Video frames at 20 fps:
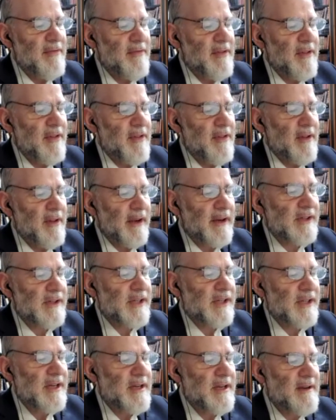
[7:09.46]
of silk:
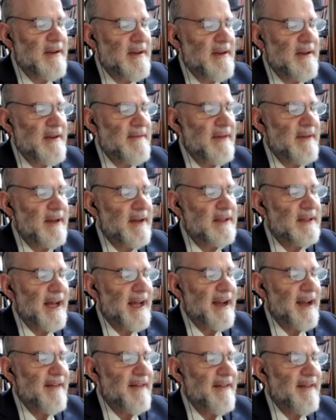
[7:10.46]
chakshinim,
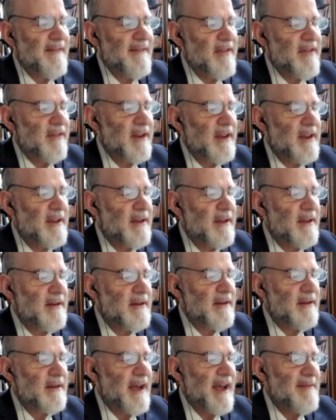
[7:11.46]
baklach,
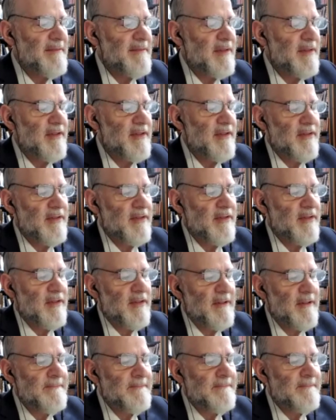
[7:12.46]
vasrikin, chai
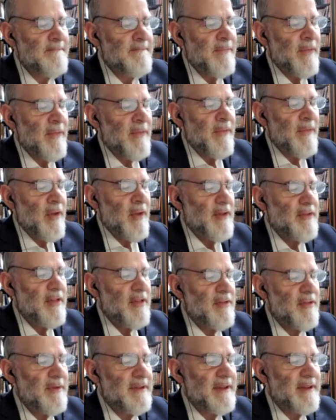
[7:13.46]
b'tzitzis. All
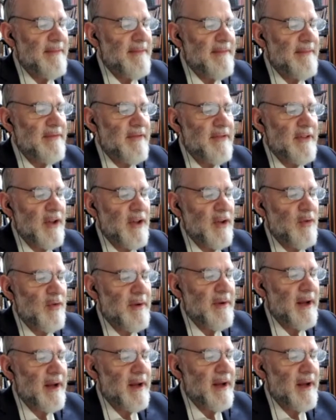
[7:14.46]
these 3 types of
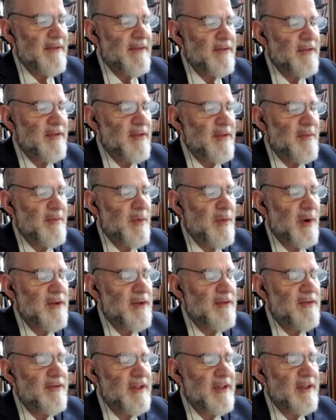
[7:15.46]
silk will be chai b'tzitzis.
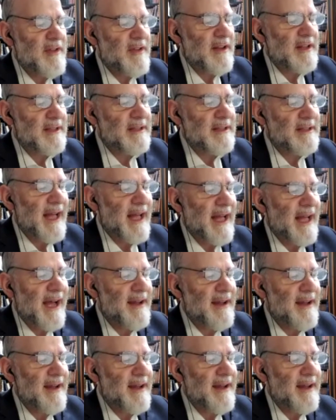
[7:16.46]
What do you see that
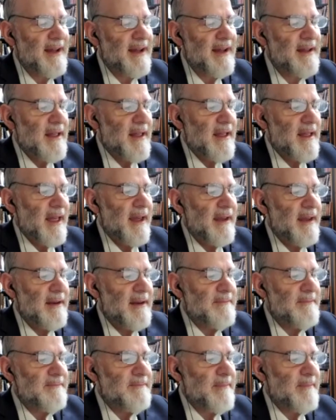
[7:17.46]
klach
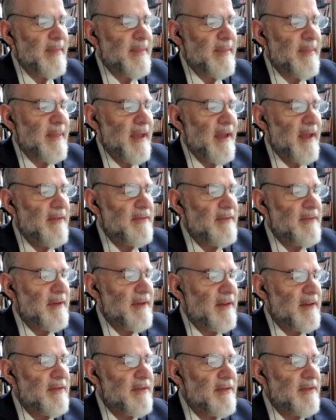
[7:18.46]
and
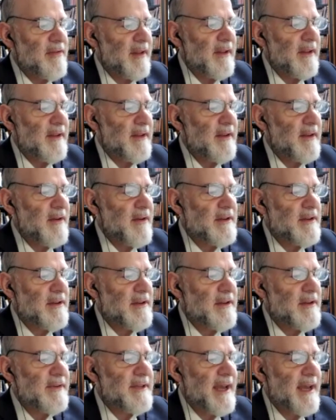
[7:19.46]
sarikin are
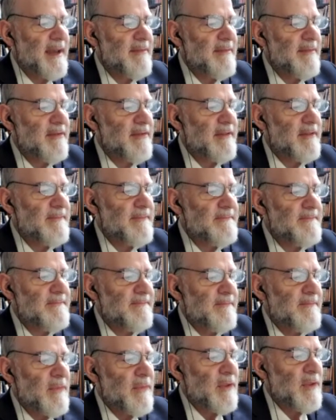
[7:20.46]
different types,
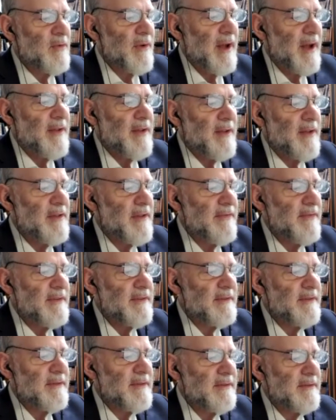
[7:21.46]
right? They're different